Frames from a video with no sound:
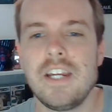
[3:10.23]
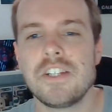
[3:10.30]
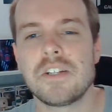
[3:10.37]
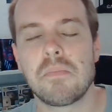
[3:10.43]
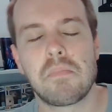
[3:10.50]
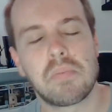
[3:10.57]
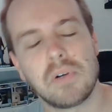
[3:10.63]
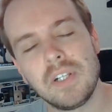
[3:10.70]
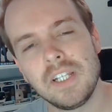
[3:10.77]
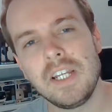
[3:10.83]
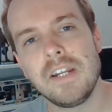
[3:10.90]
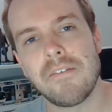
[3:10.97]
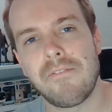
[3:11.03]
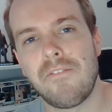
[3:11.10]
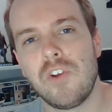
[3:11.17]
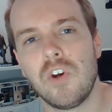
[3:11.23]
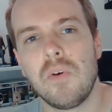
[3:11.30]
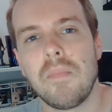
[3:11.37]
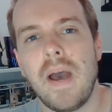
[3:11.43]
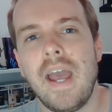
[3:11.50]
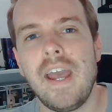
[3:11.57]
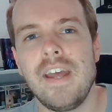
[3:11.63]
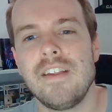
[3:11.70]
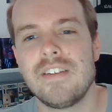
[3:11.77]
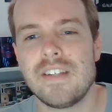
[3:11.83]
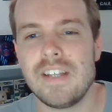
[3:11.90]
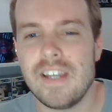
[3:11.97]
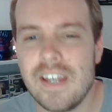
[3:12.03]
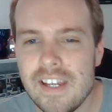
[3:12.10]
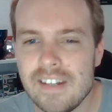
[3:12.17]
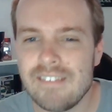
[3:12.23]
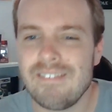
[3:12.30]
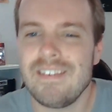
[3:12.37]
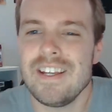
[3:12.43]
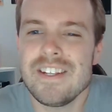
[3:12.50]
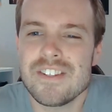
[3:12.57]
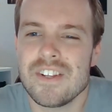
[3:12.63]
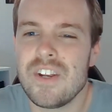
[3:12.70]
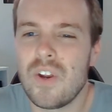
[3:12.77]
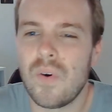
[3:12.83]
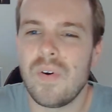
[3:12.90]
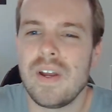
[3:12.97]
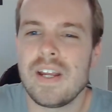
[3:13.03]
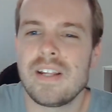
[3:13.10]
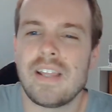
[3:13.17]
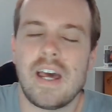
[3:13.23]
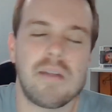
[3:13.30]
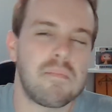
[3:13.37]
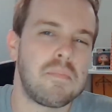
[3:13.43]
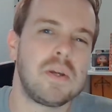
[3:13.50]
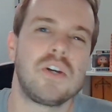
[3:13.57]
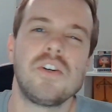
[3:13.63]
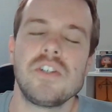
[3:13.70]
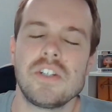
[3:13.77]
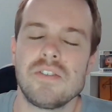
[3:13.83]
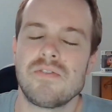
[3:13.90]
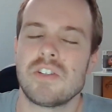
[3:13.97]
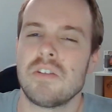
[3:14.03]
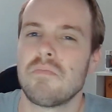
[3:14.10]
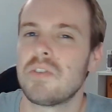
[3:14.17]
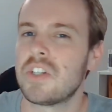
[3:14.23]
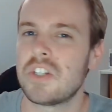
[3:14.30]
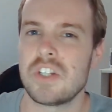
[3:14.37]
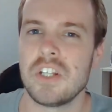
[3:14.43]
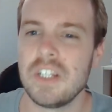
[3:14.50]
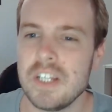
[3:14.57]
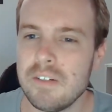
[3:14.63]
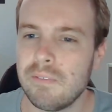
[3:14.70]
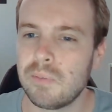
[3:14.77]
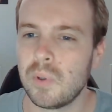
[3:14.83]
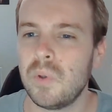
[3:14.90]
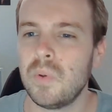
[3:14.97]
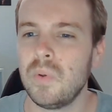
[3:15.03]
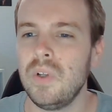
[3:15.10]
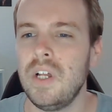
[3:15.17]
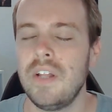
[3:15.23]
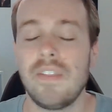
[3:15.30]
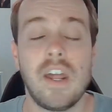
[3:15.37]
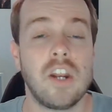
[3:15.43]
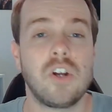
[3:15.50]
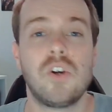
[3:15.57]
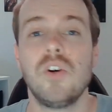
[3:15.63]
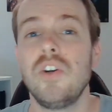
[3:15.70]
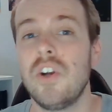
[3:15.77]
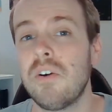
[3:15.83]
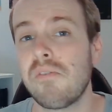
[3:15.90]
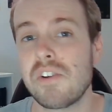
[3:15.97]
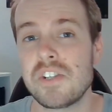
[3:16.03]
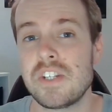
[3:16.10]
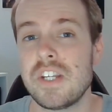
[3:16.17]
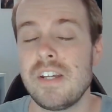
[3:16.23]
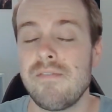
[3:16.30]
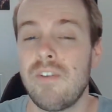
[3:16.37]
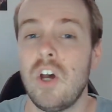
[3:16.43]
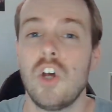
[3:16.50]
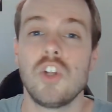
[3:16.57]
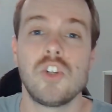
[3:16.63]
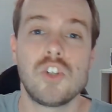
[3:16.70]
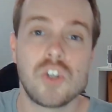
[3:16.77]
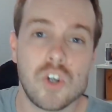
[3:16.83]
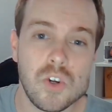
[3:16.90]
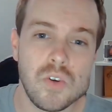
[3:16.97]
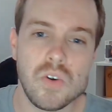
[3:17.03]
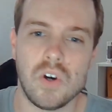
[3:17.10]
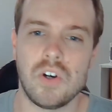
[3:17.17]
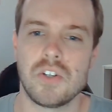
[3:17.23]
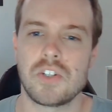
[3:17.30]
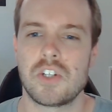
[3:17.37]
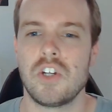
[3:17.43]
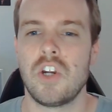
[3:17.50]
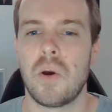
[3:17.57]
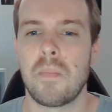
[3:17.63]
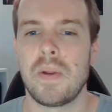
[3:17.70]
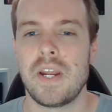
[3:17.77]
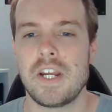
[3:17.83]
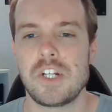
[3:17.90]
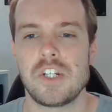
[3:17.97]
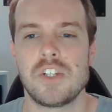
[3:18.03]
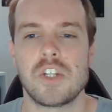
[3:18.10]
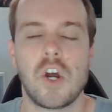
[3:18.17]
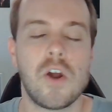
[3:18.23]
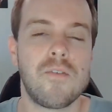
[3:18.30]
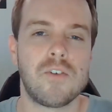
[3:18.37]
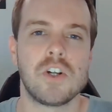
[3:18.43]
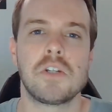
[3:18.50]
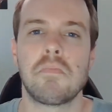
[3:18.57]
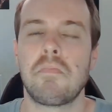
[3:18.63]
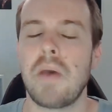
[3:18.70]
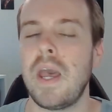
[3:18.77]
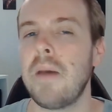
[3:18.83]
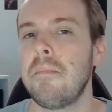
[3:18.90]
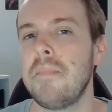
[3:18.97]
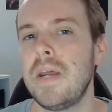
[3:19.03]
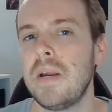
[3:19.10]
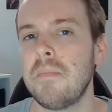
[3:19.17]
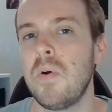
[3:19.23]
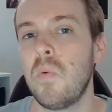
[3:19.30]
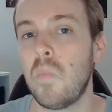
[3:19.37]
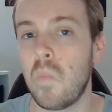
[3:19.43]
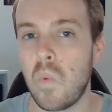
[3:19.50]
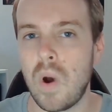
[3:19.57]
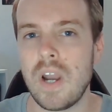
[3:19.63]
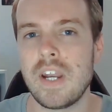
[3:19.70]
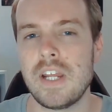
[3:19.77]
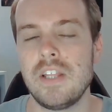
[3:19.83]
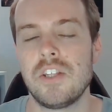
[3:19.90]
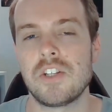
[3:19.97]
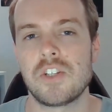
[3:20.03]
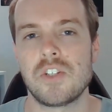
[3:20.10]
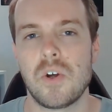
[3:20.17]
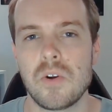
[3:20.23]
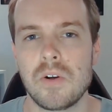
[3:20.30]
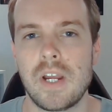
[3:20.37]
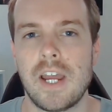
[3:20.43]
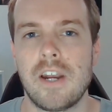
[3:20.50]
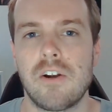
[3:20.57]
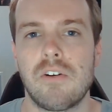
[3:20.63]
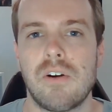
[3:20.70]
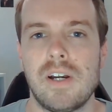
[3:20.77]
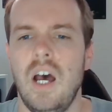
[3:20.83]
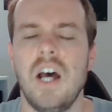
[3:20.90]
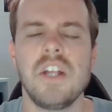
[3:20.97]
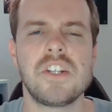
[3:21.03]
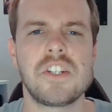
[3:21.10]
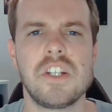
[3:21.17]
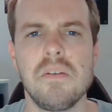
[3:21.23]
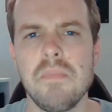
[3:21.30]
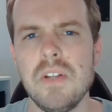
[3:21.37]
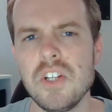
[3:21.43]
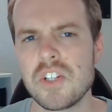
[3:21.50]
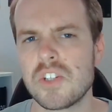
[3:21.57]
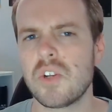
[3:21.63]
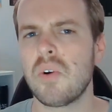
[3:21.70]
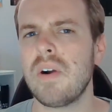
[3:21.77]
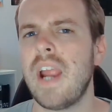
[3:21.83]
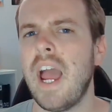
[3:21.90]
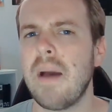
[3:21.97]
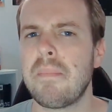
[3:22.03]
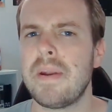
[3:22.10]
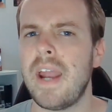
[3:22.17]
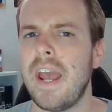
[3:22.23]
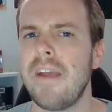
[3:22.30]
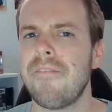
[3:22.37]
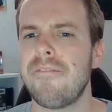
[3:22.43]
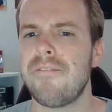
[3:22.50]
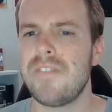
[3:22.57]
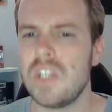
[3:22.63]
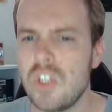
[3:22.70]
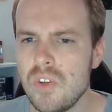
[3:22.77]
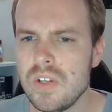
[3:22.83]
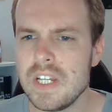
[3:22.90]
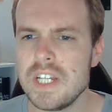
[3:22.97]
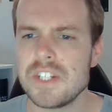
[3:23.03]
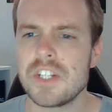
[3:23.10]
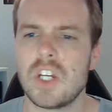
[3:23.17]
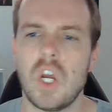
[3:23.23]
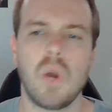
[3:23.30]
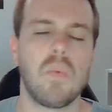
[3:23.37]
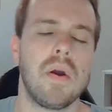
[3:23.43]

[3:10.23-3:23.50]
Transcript: a brilliant film, and it is annoying that because of some silly rule that it could not receive 2 Oscar nominations over its bare minimum 1 in the song category. A similar story happened a few years ago where